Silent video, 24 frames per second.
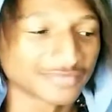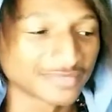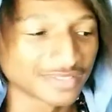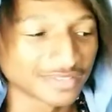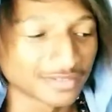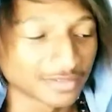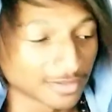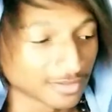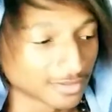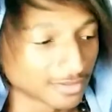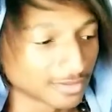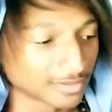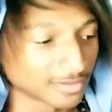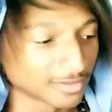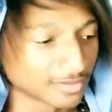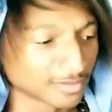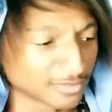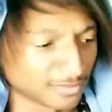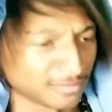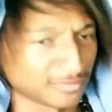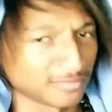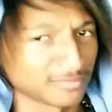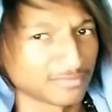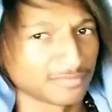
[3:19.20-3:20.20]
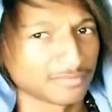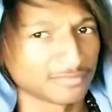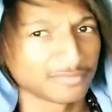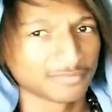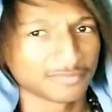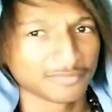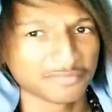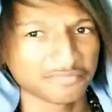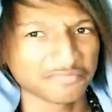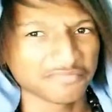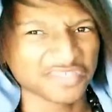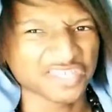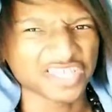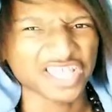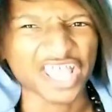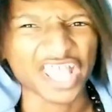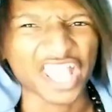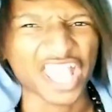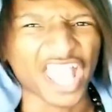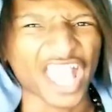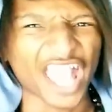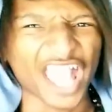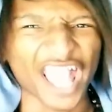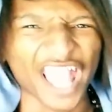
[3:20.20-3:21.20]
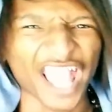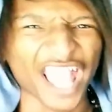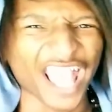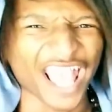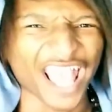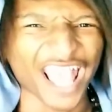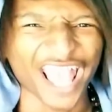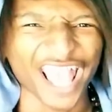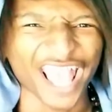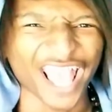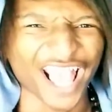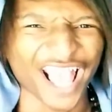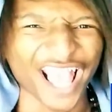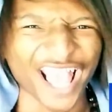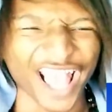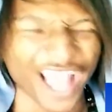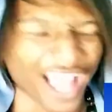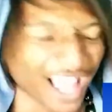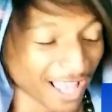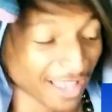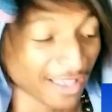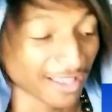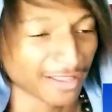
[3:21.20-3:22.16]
skin? Shut